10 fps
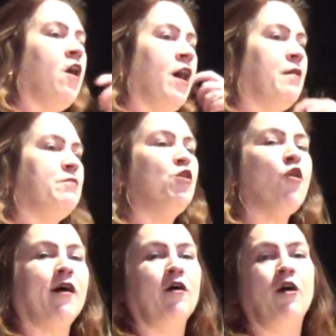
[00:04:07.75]
you
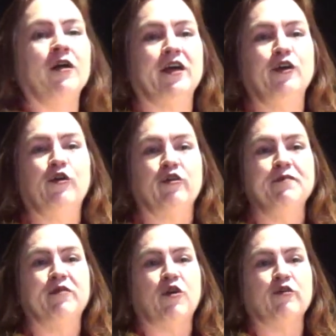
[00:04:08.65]
all get your
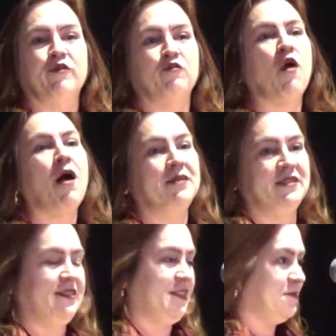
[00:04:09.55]
Christmas cards with
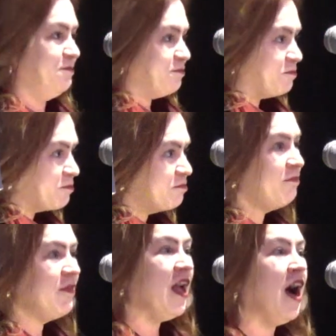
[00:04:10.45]
robins.
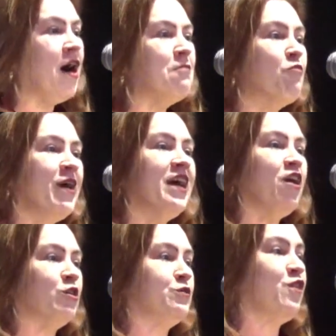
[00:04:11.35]
We get
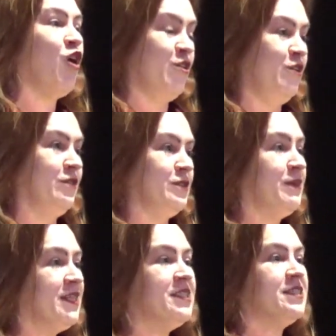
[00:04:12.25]
ours with cardinals,
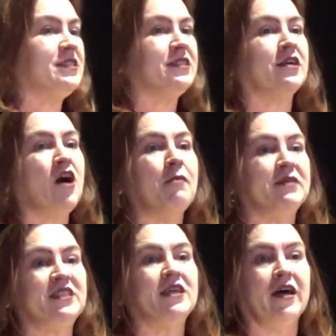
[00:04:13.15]
because this is the
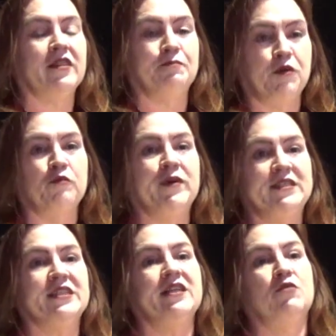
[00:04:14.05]
common sight, the bird we
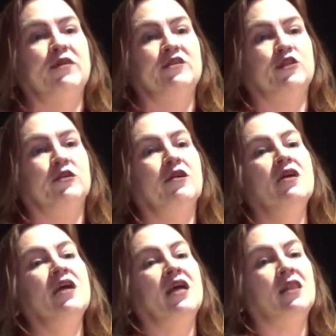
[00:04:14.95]
see in the winter
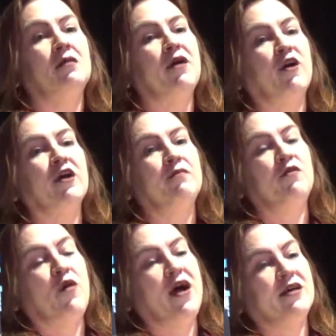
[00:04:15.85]
in the American
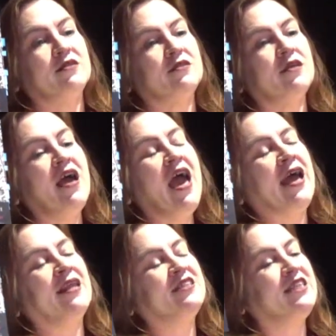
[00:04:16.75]
Midwest.
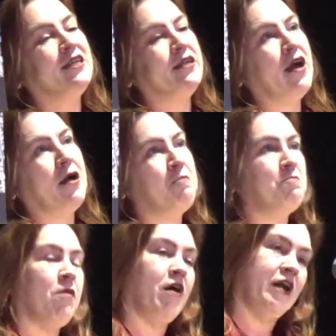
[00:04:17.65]
And indeed,
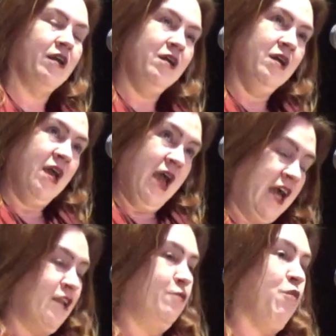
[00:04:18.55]
my
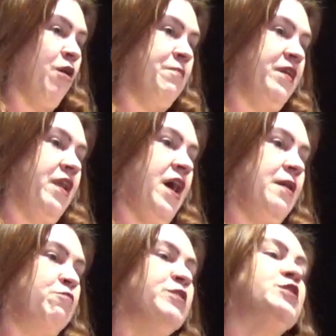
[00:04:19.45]
head of department
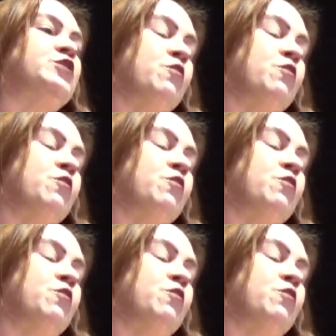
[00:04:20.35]
at Bristol